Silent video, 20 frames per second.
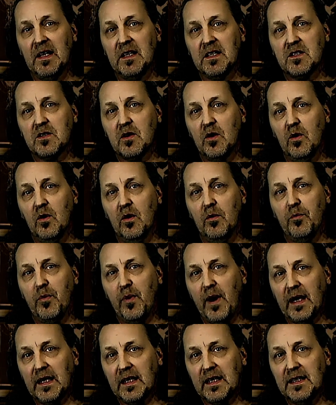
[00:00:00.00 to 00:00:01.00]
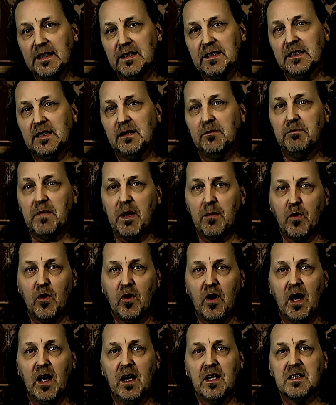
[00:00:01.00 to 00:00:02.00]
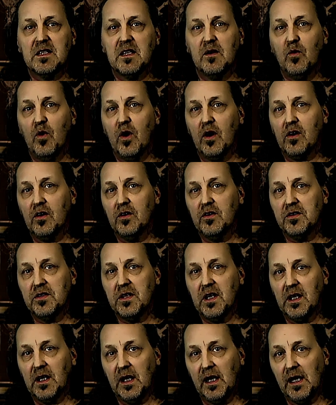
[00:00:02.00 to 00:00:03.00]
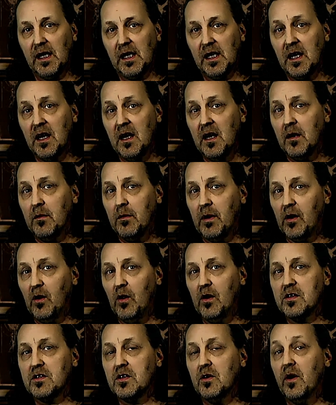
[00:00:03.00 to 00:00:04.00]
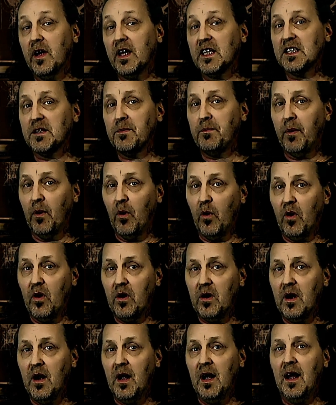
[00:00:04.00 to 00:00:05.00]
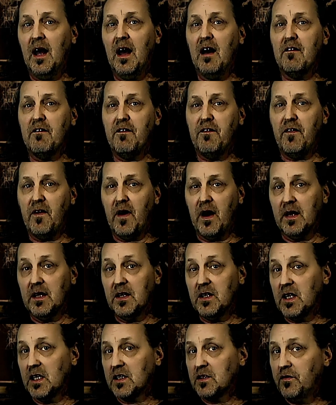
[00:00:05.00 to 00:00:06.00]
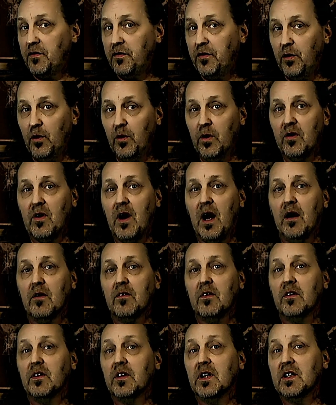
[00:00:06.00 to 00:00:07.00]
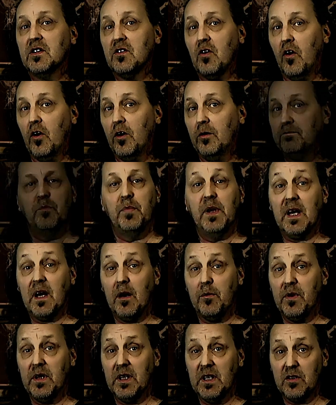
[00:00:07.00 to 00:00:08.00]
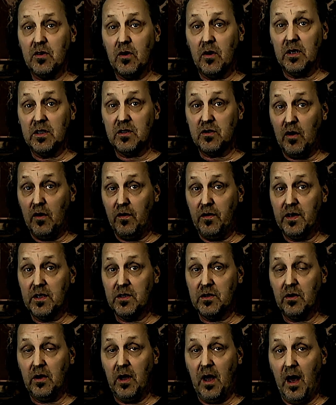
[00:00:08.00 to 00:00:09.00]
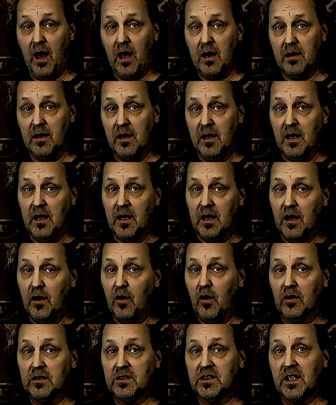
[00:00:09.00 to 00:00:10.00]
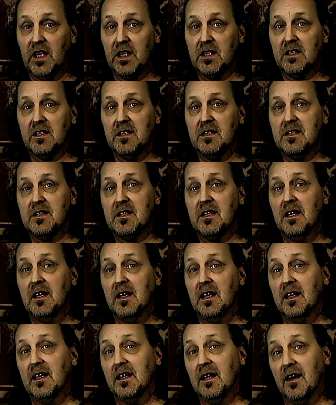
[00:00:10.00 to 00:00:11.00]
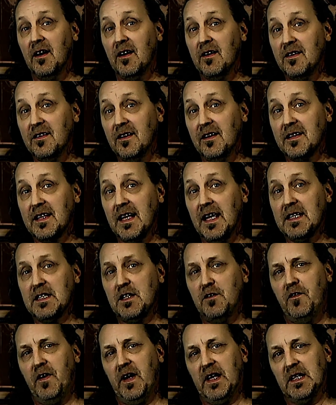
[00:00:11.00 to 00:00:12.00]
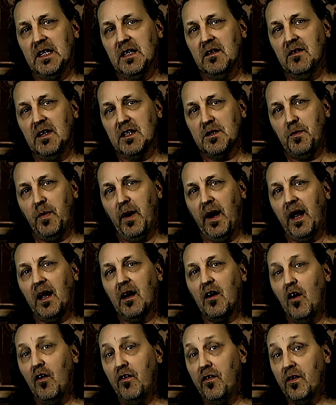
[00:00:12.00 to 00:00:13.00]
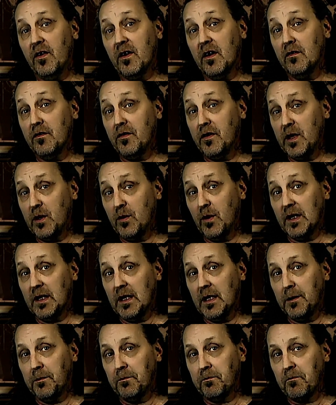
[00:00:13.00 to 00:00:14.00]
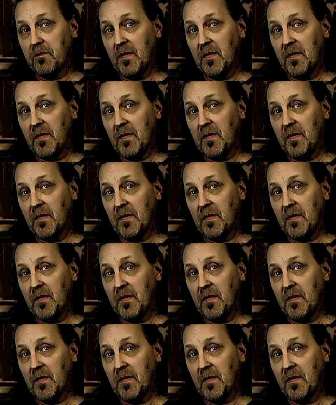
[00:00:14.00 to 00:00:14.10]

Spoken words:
So practice, memorize and work on your technique, but also explore, have fun, just fool around on the guitar. Pick up the guitar as often as you can. Long sessions are not as effective as playing often and frequently.